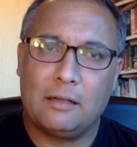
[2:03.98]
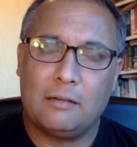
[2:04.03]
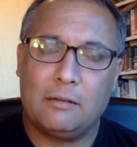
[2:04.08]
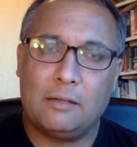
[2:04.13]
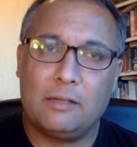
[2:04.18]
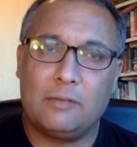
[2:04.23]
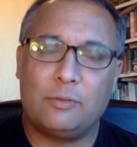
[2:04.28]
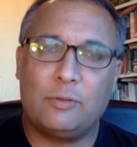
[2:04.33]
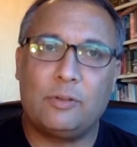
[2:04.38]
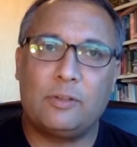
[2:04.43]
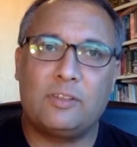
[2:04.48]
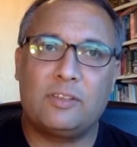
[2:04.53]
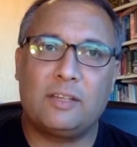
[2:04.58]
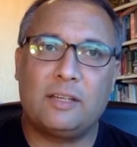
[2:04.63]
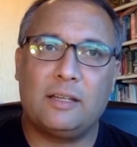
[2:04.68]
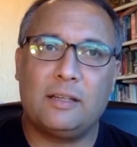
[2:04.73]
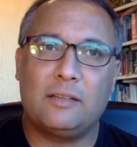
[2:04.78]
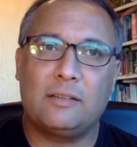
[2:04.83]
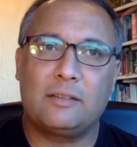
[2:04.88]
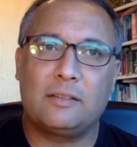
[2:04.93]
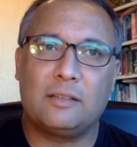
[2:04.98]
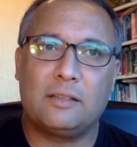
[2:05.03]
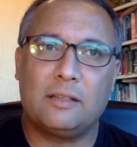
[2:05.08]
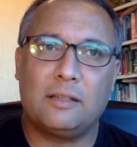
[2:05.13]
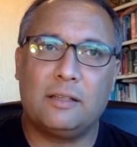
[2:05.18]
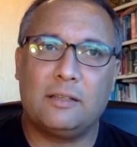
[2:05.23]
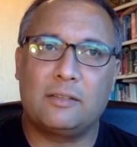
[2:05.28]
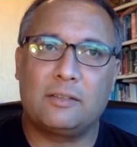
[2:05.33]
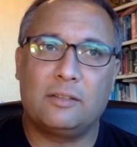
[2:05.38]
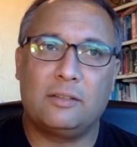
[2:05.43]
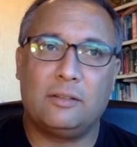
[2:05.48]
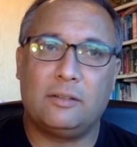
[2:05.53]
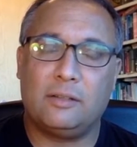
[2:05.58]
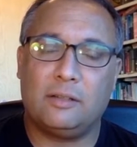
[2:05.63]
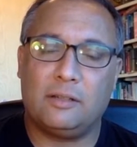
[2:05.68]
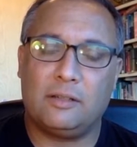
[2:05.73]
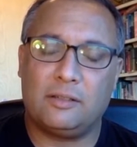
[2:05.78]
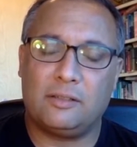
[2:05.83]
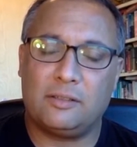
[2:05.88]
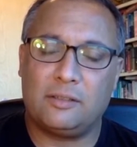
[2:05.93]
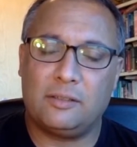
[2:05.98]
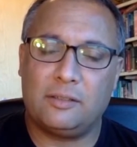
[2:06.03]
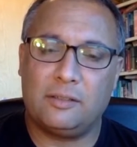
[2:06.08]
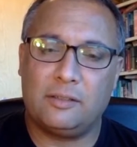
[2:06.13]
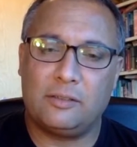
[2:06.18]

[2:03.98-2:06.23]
Well, for science, it's curiosity.